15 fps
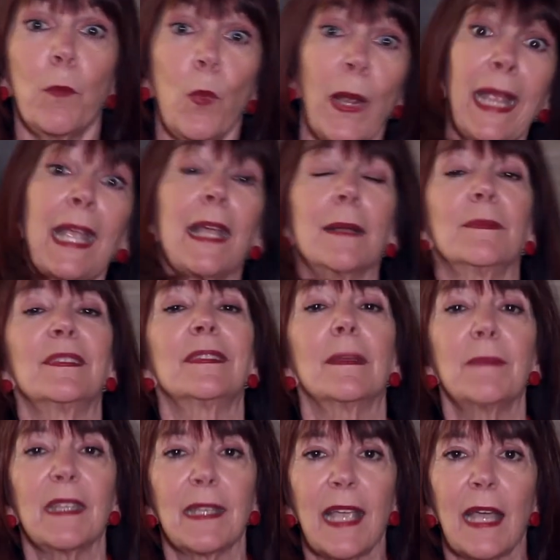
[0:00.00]
wham,
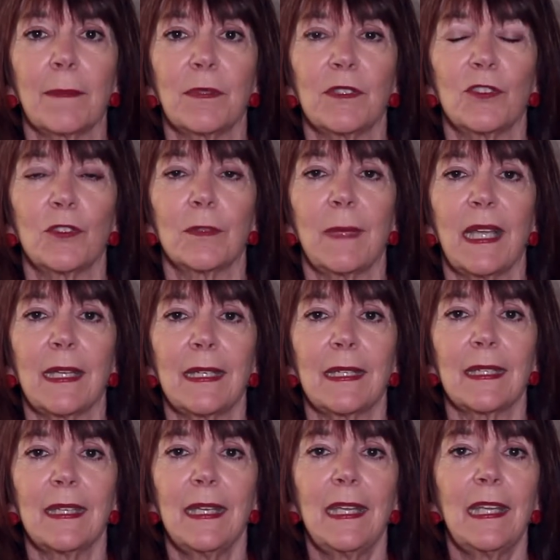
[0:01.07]
something happens
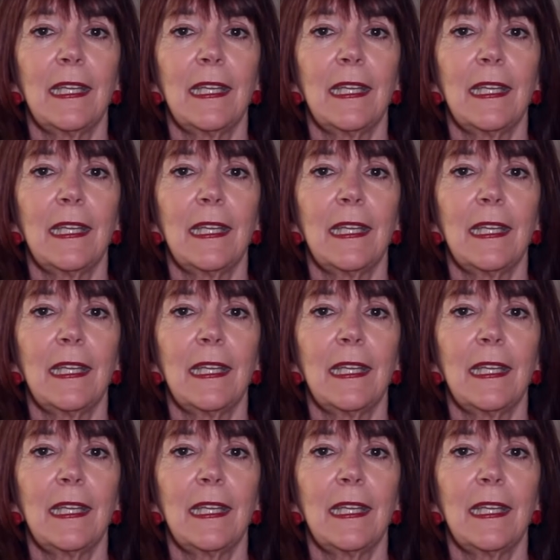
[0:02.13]
traumatic.